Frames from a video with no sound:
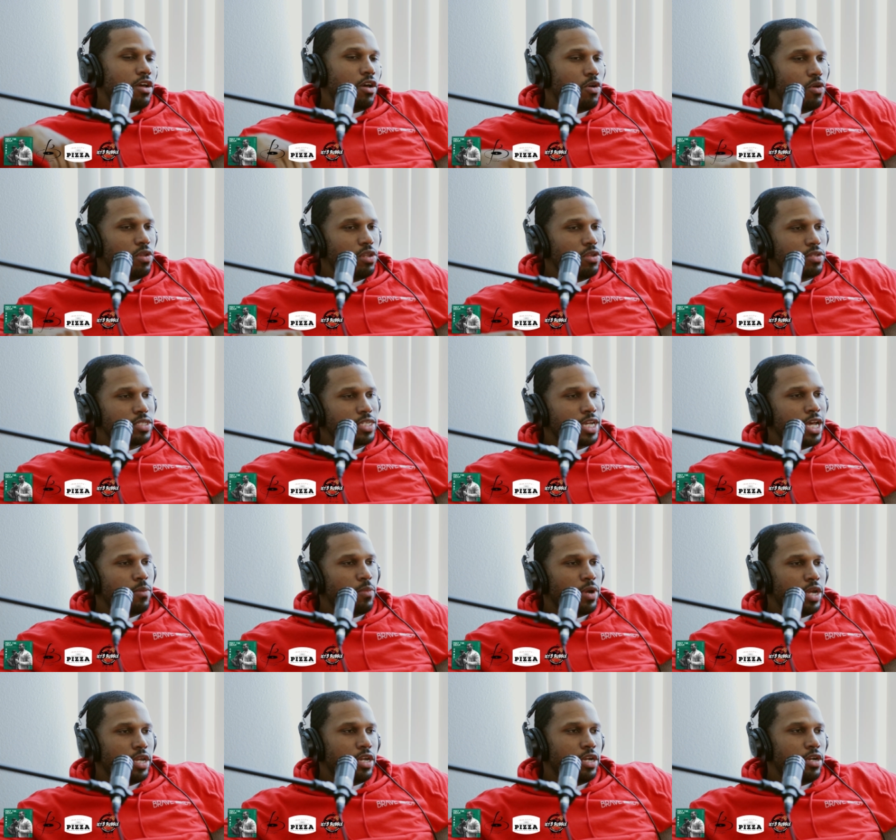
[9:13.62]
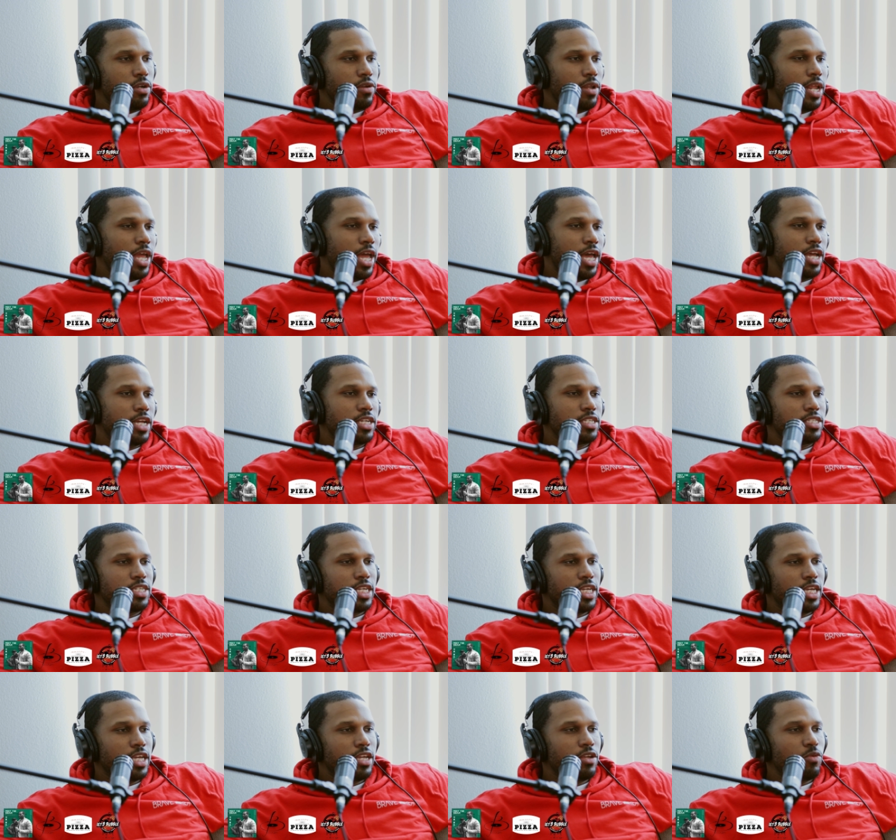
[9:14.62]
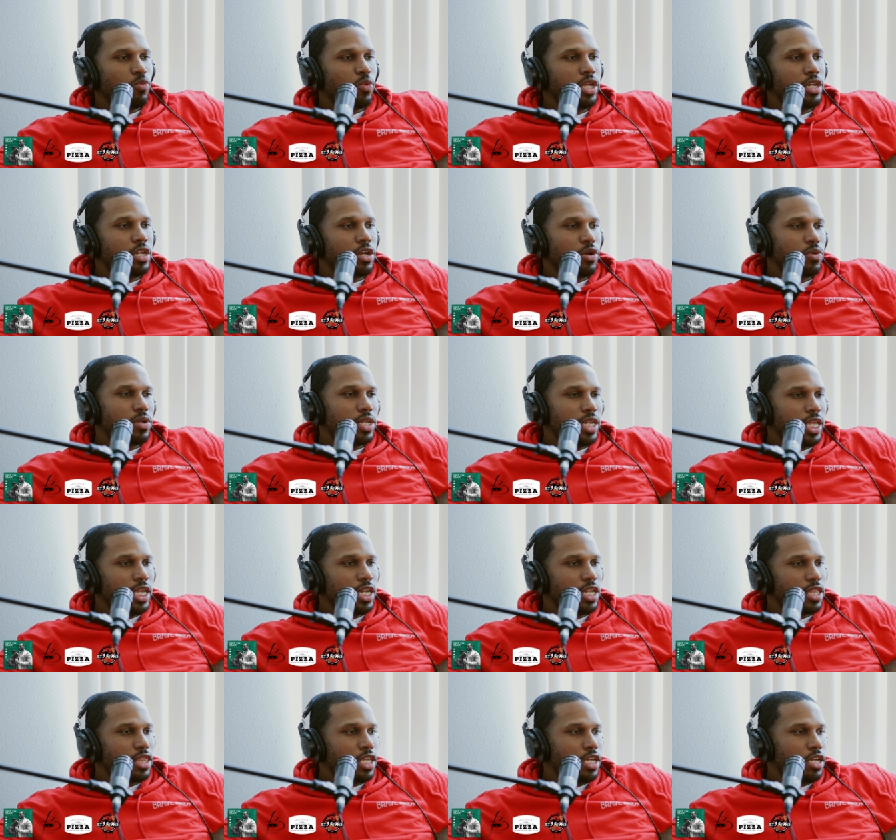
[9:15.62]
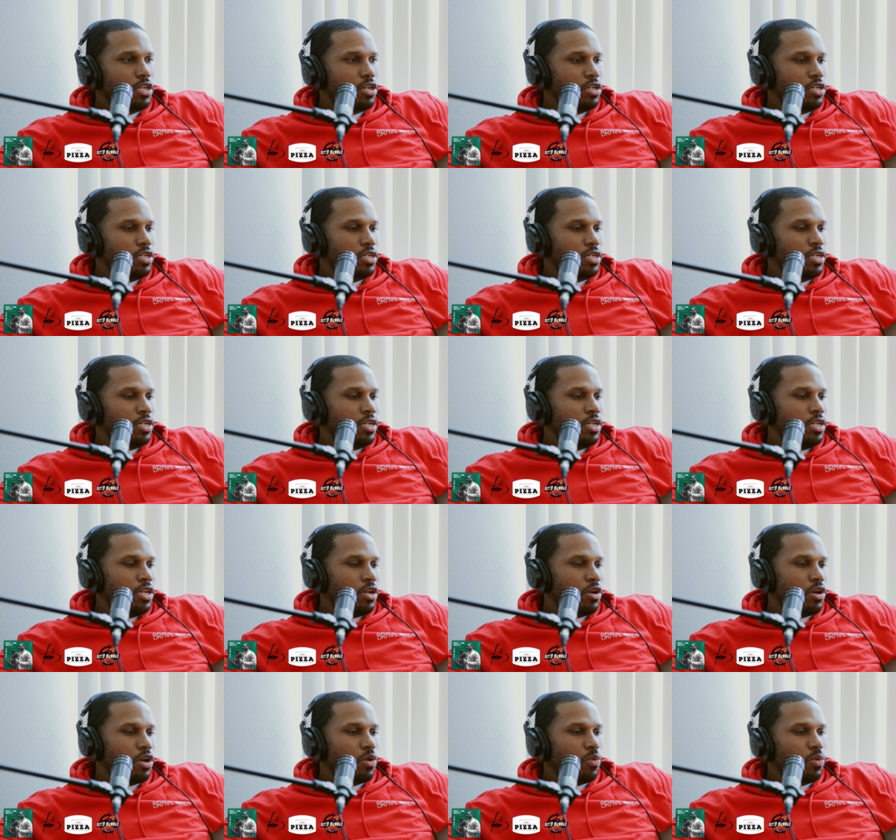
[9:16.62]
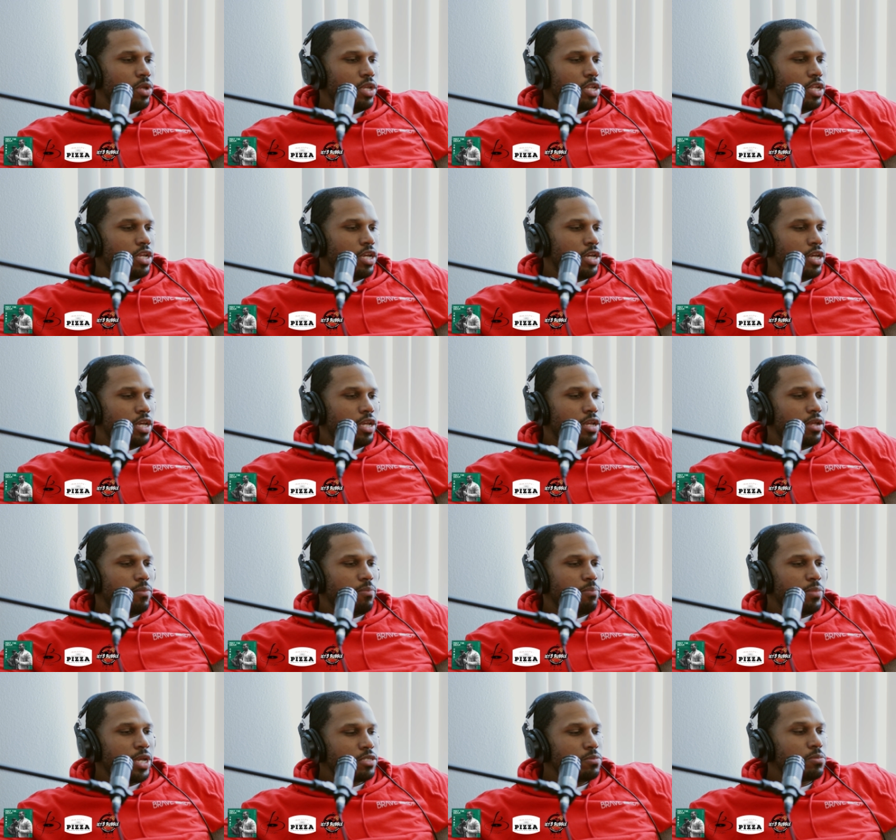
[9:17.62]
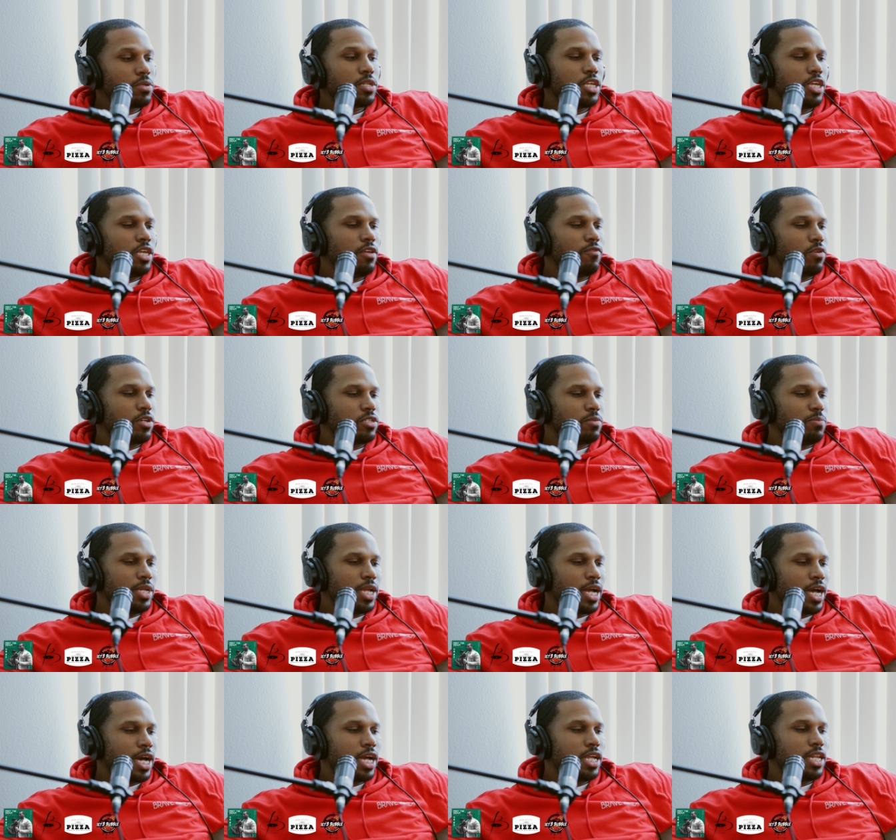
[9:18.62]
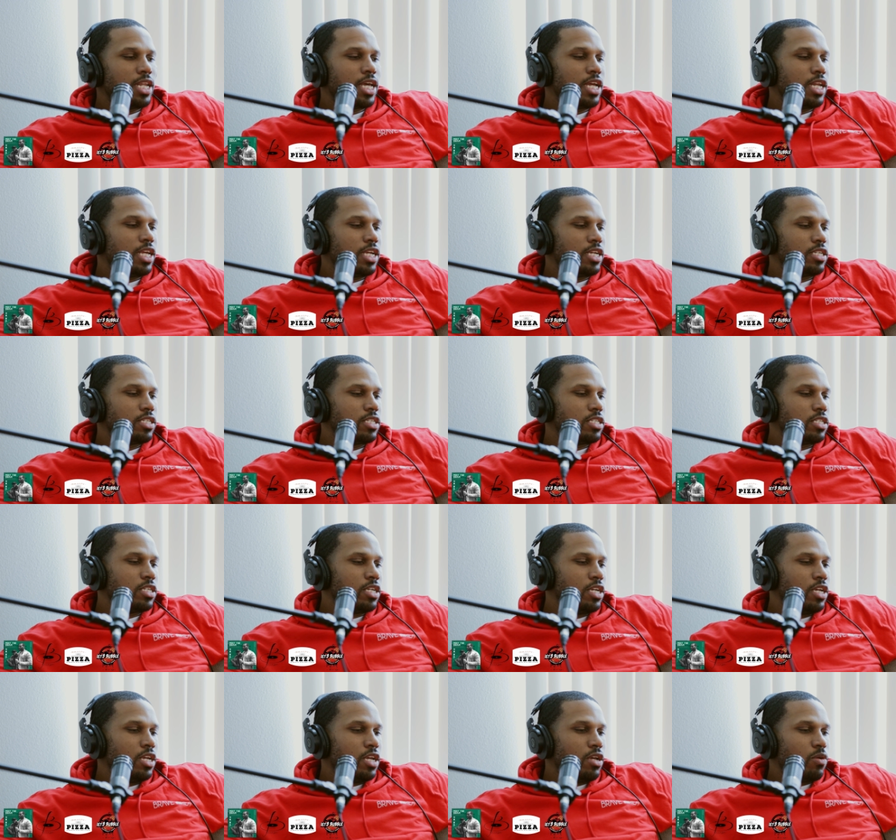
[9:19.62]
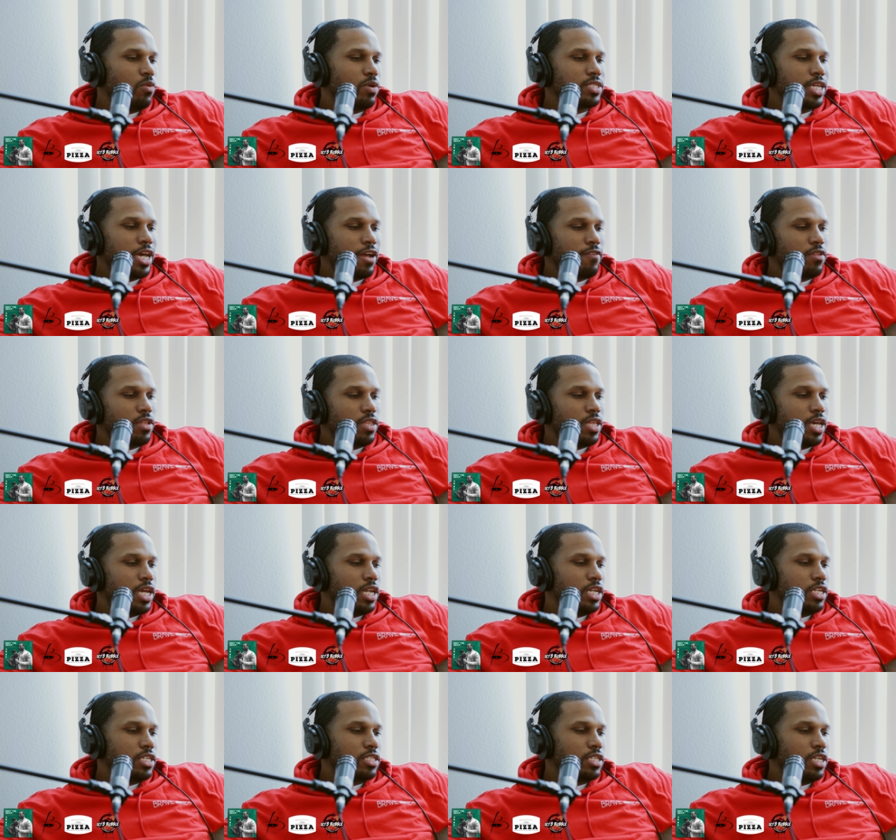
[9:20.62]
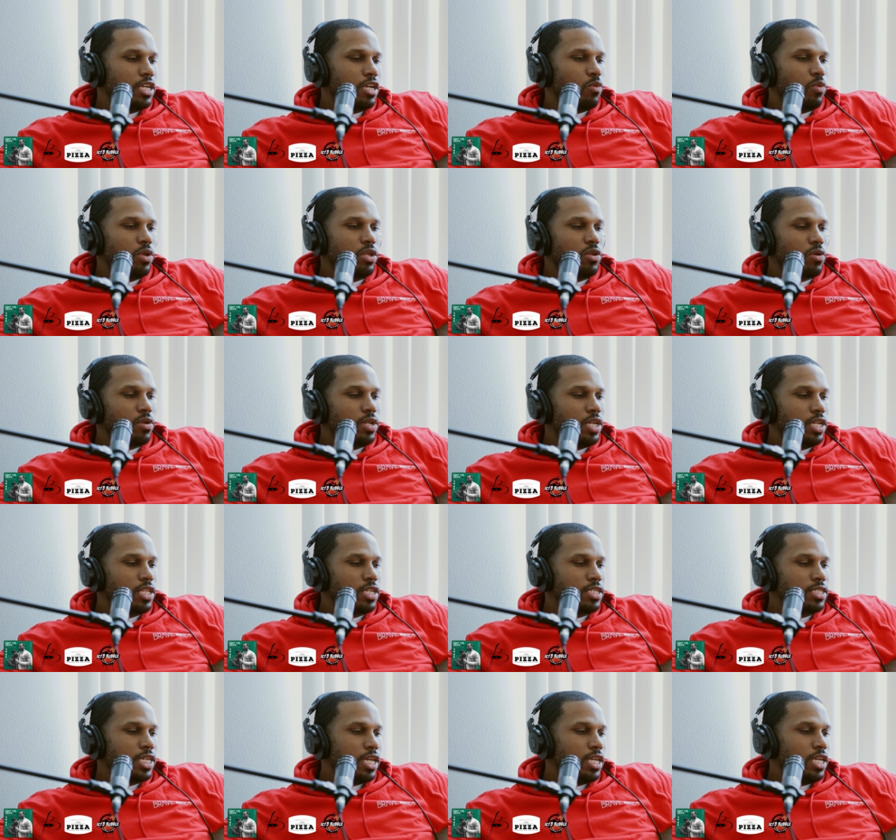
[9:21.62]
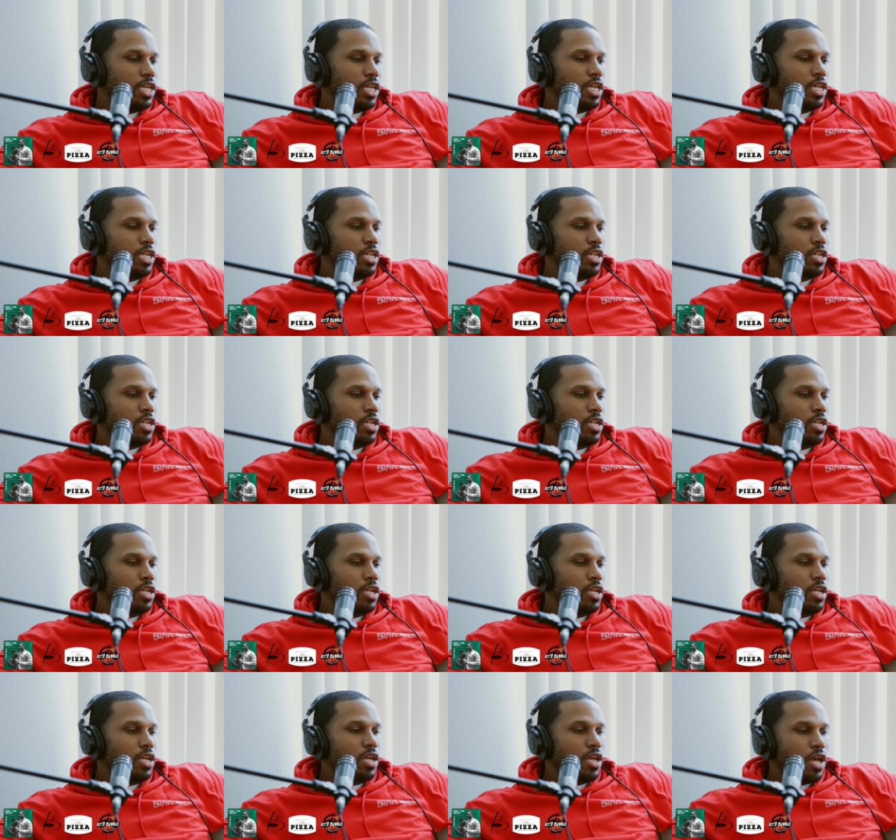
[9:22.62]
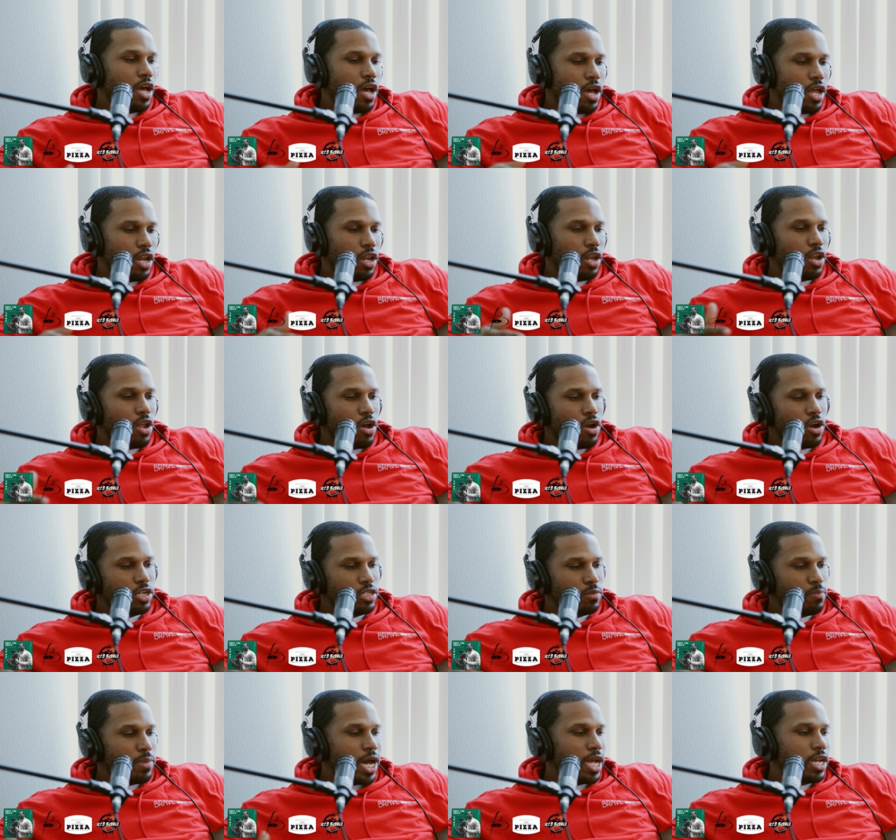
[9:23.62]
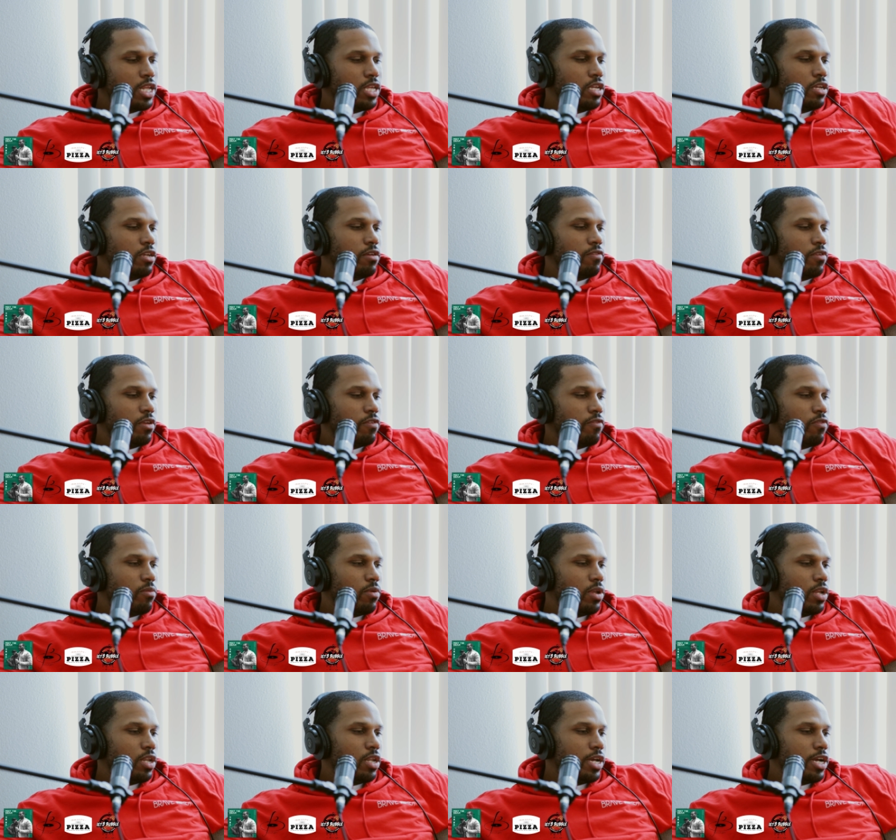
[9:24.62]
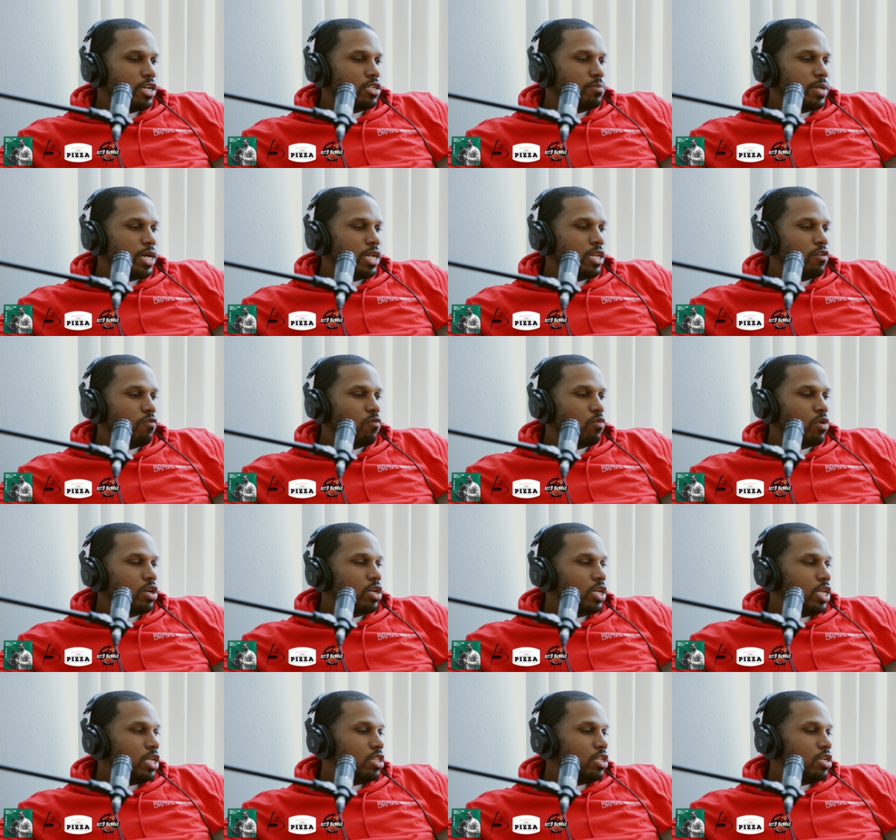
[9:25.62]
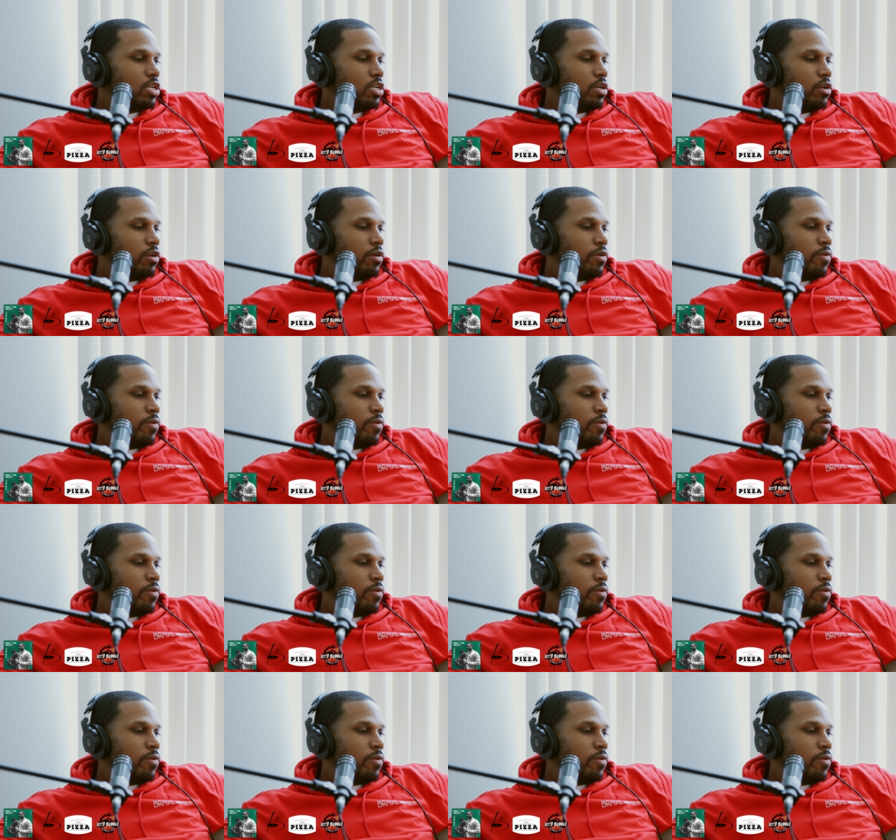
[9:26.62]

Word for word: whole little time right here as, nigga, we don't need a theater, or we best believe what's after that is, nigga, we don't need to take in a large body of work either.